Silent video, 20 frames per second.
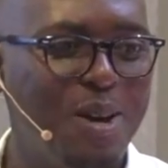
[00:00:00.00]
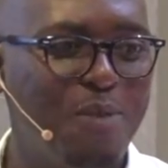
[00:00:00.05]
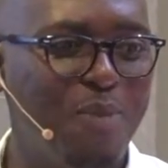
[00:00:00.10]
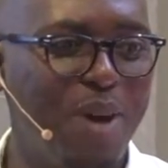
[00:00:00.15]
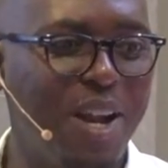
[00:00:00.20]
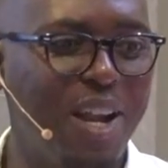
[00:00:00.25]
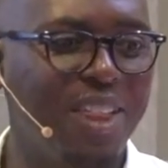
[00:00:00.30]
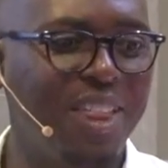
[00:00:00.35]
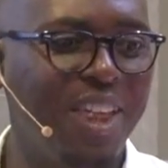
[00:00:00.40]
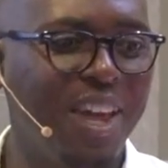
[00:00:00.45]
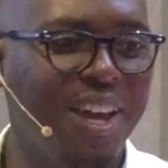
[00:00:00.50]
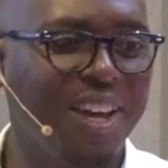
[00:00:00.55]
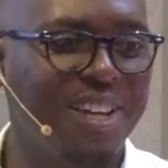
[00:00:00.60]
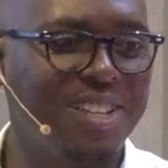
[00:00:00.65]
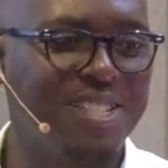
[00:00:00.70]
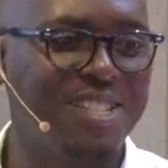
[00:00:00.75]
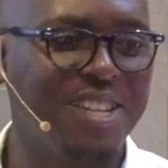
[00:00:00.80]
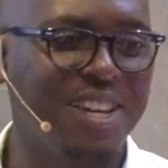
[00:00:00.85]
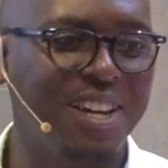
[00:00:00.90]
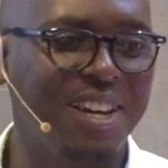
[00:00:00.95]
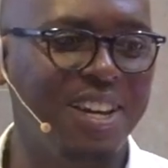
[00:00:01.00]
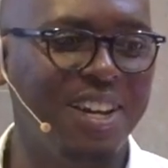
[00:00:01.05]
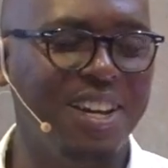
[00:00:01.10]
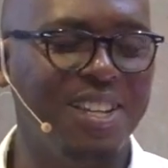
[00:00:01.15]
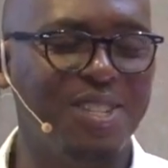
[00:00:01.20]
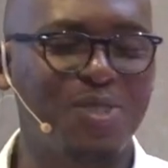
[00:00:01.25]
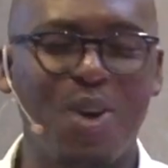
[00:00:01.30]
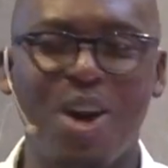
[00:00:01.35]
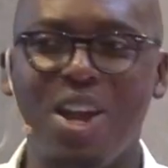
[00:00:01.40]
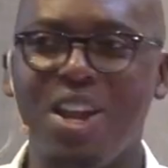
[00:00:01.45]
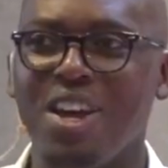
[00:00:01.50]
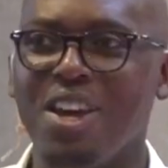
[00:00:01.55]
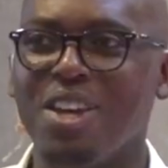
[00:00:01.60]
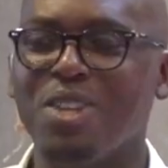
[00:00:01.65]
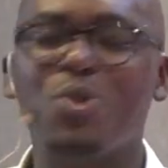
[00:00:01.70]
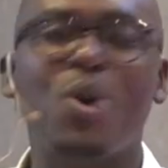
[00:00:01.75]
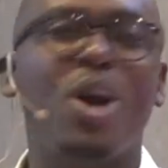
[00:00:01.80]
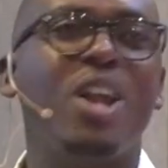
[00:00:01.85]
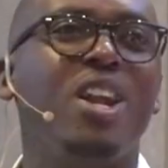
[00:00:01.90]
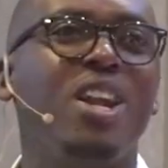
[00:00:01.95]
But I think it's, a, it's, quite a,
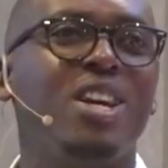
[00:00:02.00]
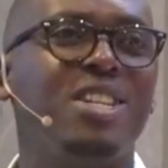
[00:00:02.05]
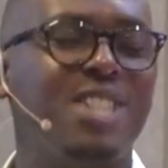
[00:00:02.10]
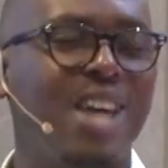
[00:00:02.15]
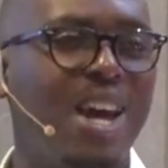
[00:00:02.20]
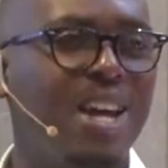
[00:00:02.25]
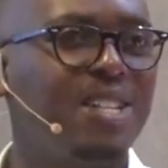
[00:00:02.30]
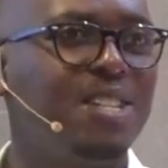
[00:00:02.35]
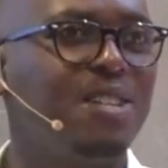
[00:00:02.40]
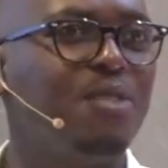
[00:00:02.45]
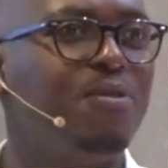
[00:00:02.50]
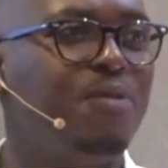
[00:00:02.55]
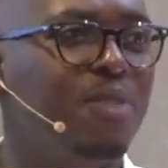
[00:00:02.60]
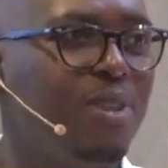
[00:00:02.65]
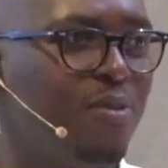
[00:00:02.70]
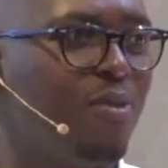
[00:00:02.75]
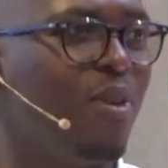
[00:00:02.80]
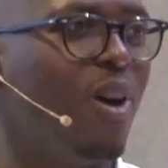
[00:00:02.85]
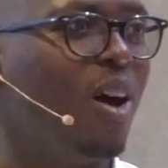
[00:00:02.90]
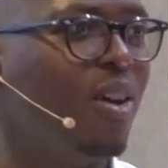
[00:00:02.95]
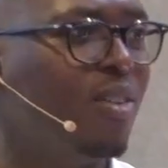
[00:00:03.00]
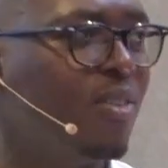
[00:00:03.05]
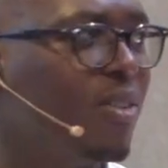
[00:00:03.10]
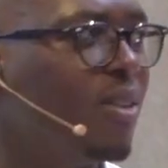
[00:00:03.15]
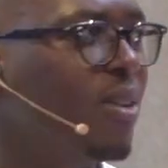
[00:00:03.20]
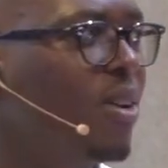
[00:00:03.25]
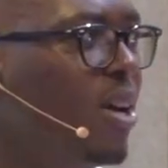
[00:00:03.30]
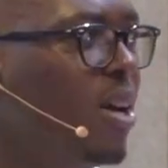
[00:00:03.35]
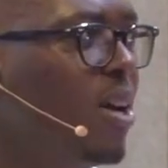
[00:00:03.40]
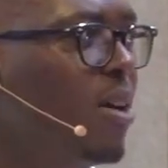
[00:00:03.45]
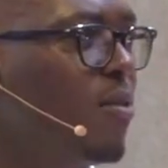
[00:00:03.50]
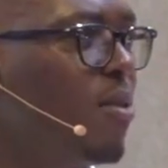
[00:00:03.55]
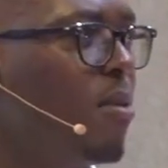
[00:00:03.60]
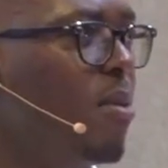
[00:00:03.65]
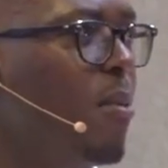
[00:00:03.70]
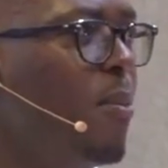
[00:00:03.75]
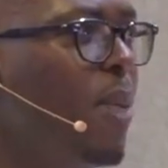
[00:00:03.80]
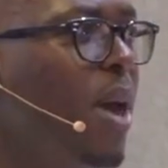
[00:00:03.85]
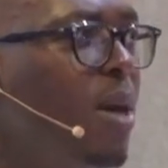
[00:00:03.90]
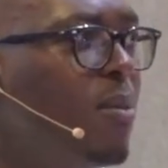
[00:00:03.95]
it's quite an exciting field for us from
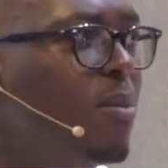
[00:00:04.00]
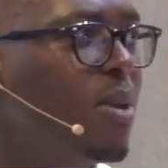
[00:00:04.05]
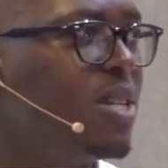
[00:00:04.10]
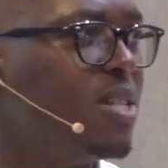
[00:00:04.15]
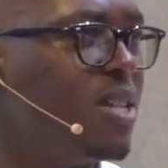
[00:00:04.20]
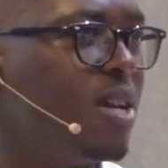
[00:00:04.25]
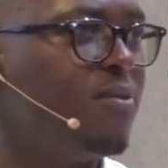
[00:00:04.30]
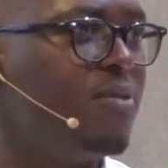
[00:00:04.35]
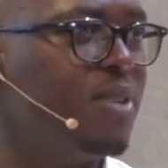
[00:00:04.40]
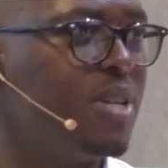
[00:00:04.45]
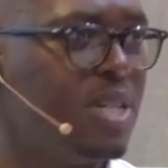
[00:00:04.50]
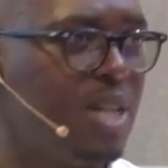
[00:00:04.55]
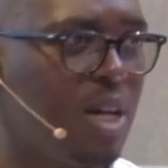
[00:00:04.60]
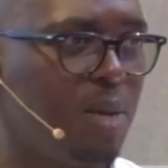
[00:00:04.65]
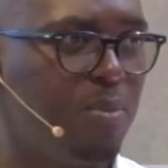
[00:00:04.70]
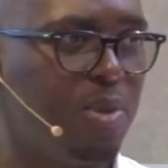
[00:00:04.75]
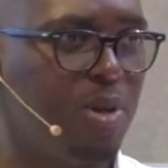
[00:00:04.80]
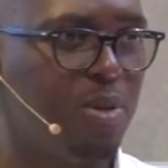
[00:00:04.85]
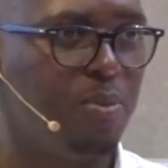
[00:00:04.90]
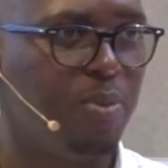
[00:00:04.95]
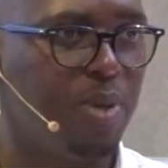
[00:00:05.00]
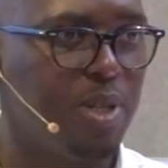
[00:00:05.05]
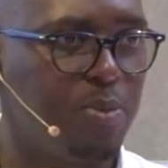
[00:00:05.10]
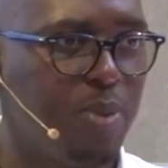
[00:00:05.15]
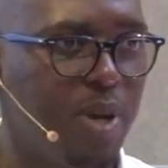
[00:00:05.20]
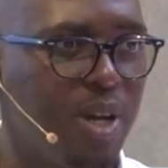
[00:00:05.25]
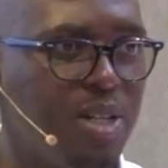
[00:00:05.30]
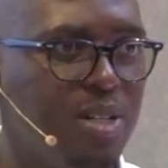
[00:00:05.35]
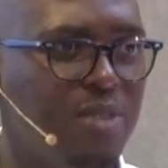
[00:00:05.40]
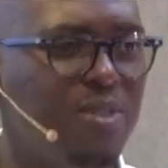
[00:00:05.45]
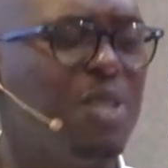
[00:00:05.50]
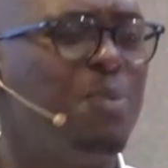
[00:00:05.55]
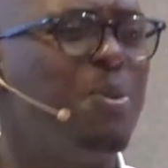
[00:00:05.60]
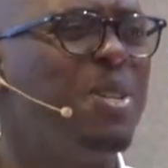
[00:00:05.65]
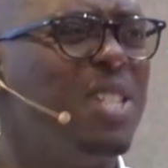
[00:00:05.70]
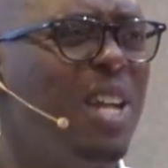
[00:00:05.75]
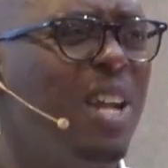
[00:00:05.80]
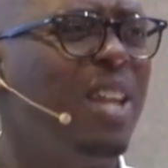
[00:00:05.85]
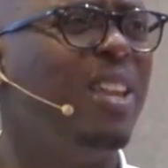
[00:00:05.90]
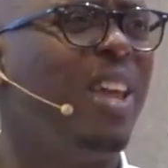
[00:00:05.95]
a payments and fintech perspective,
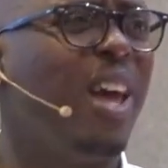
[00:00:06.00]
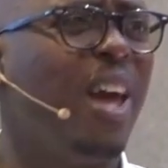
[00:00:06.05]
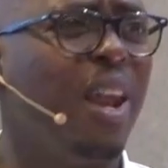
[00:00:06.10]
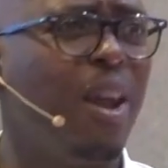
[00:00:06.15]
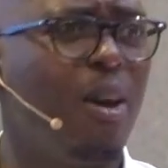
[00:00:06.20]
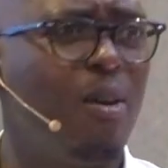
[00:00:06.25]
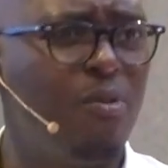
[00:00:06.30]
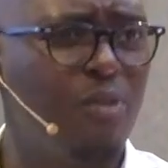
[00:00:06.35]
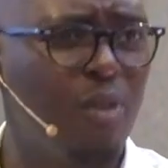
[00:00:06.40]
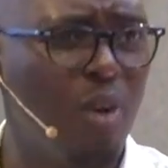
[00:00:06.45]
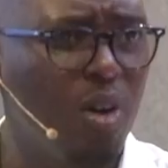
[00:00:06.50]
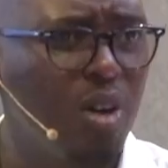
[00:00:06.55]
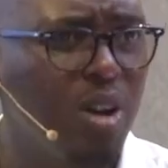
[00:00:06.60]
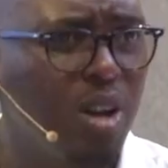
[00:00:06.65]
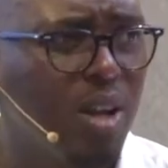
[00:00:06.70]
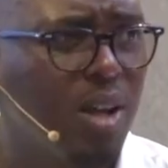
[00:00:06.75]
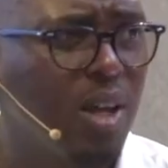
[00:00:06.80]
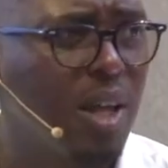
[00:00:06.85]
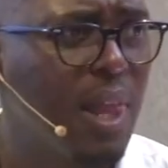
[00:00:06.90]
especially in the area of fraud,